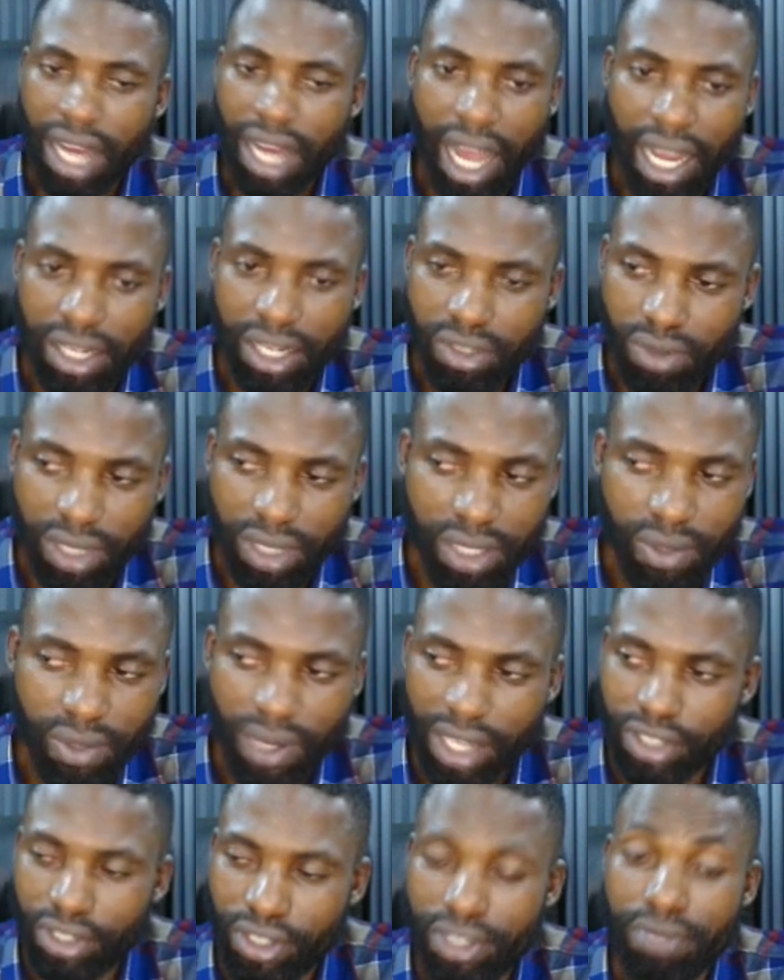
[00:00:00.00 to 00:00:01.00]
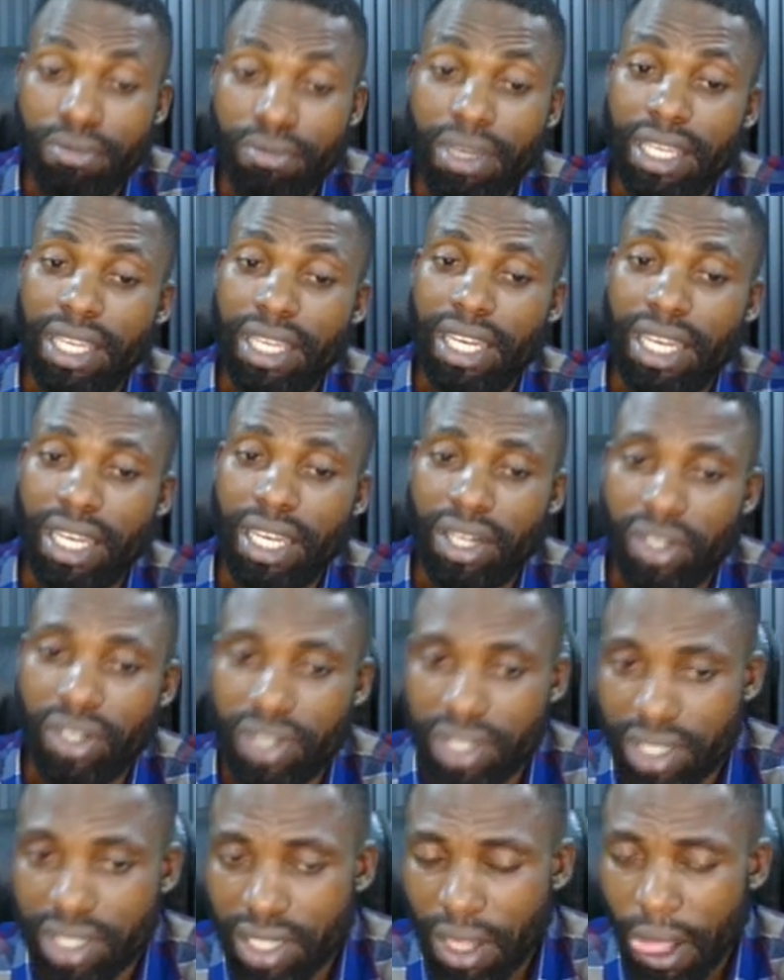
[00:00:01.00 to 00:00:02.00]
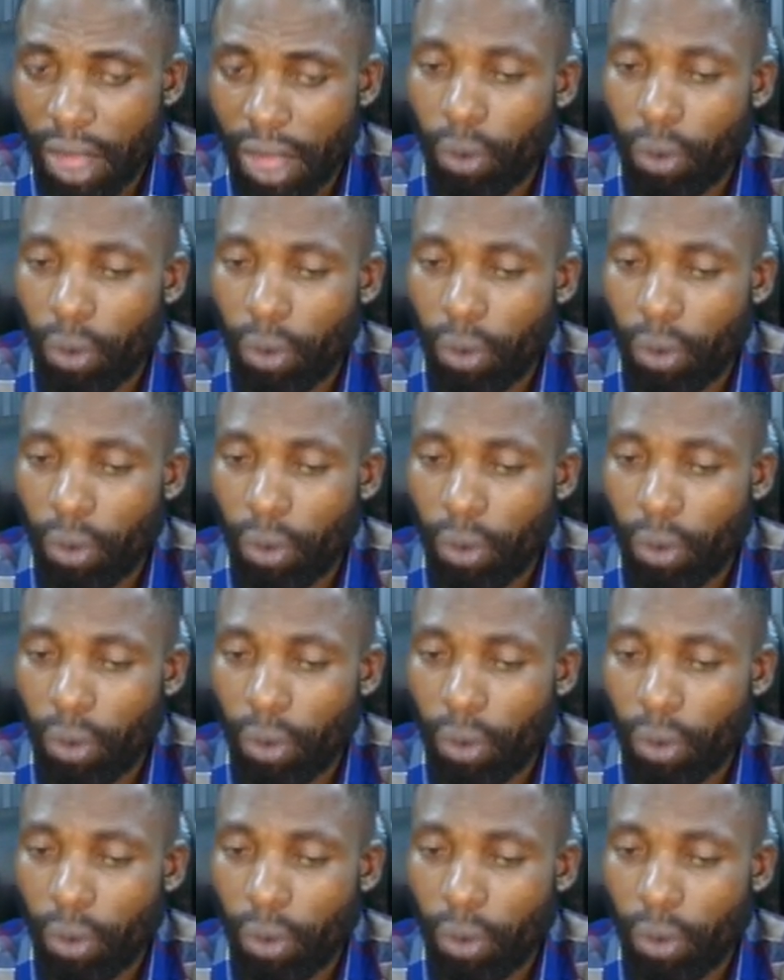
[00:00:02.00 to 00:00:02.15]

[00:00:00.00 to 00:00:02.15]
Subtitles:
actually you are just making noise.